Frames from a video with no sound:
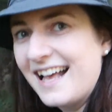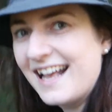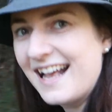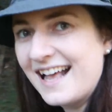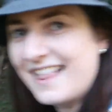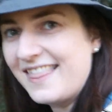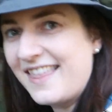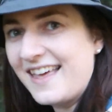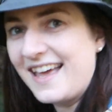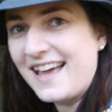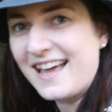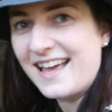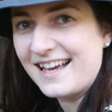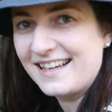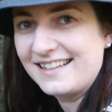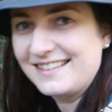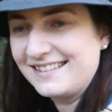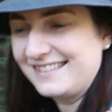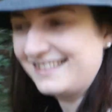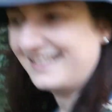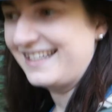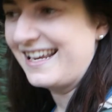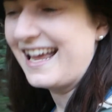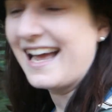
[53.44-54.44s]
there.
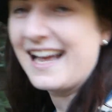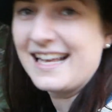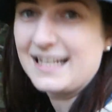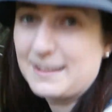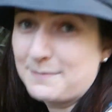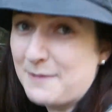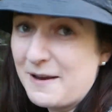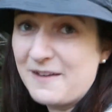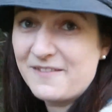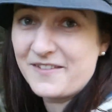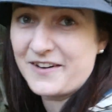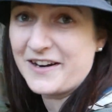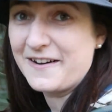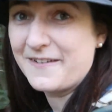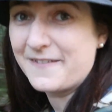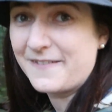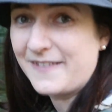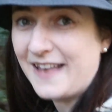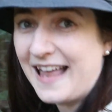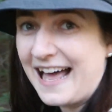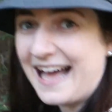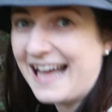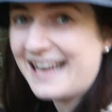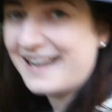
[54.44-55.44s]
Yeah, it's been very
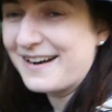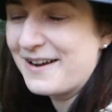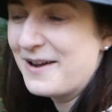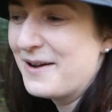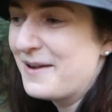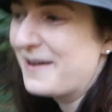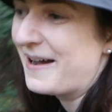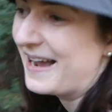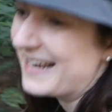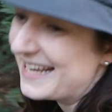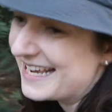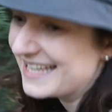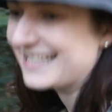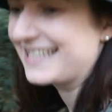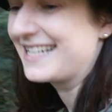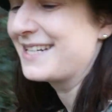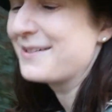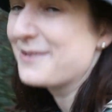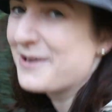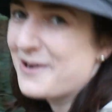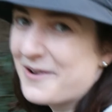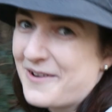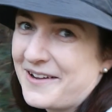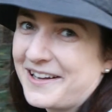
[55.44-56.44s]
flat, I guess because
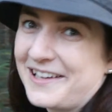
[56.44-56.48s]
we're going